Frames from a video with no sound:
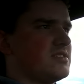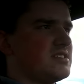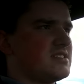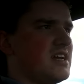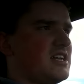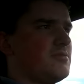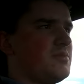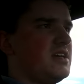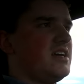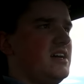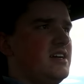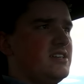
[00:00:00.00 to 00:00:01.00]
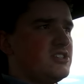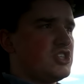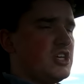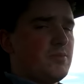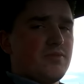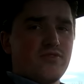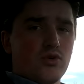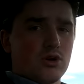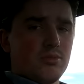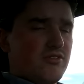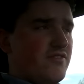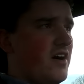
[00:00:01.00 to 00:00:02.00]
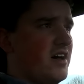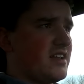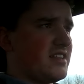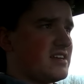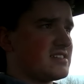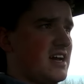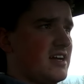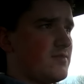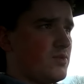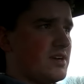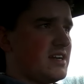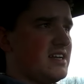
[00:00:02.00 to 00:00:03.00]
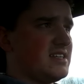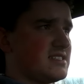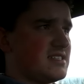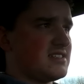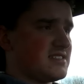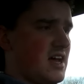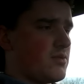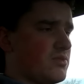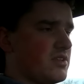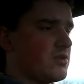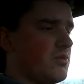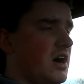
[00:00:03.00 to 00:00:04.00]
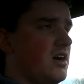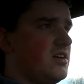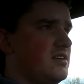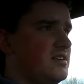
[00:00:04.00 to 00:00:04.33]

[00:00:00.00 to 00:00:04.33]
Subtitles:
It's designed to be cheap, affordable fun, and that's kind of what it is. It does that really well.